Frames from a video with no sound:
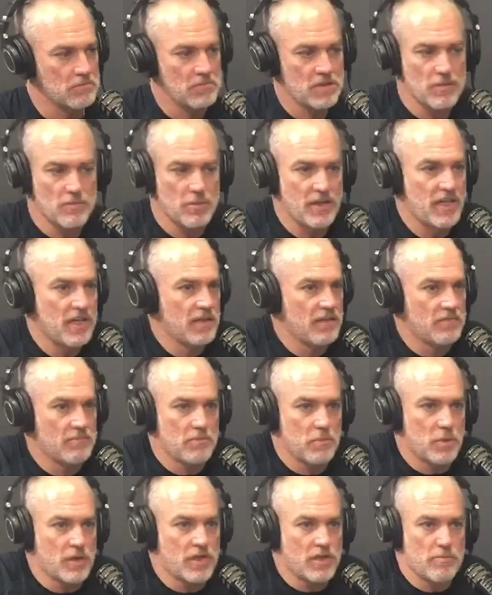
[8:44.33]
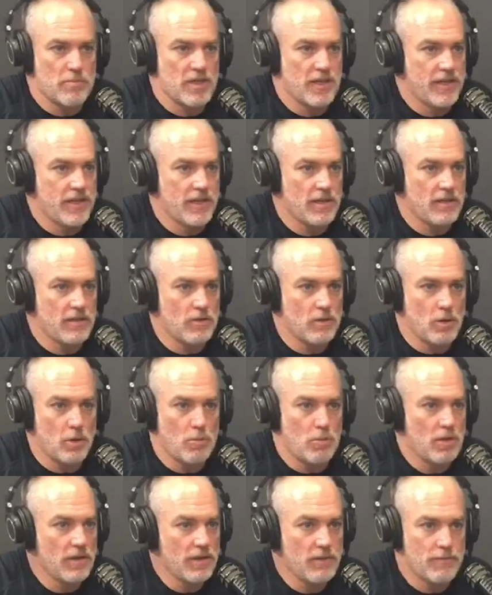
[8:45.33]
competing
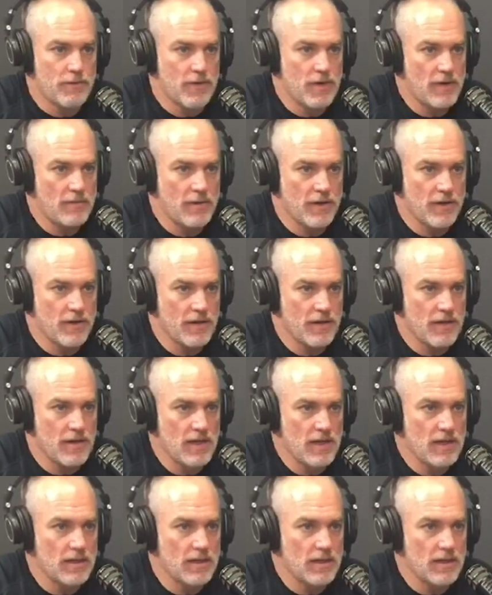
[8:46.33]
globally for everything?